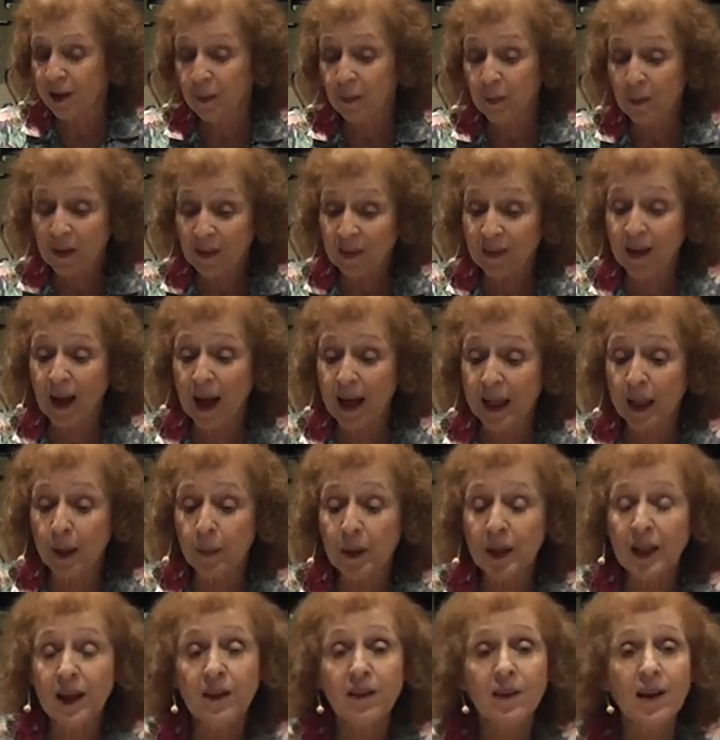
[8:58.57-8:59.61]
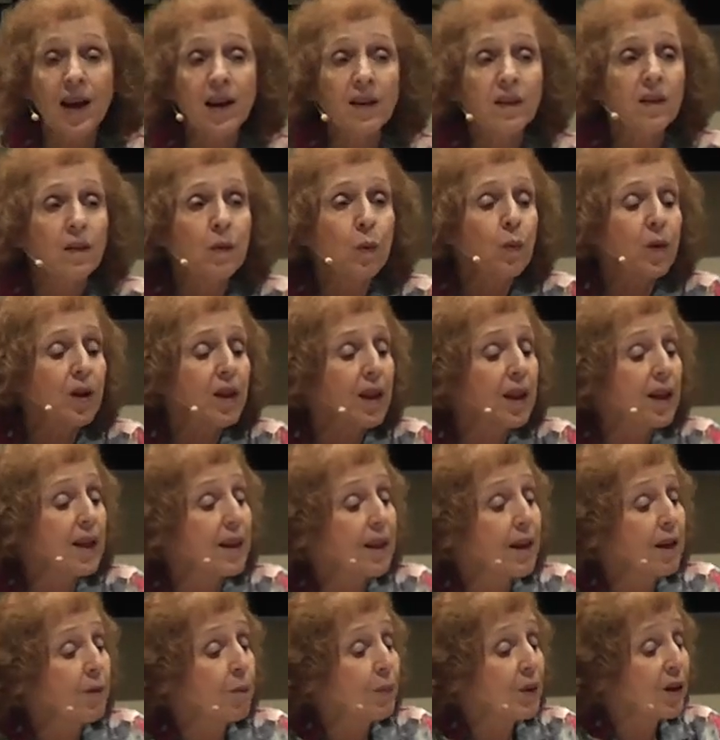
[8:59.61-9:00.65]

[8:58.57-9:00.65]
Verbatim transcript: Messiah, because that's the one that they've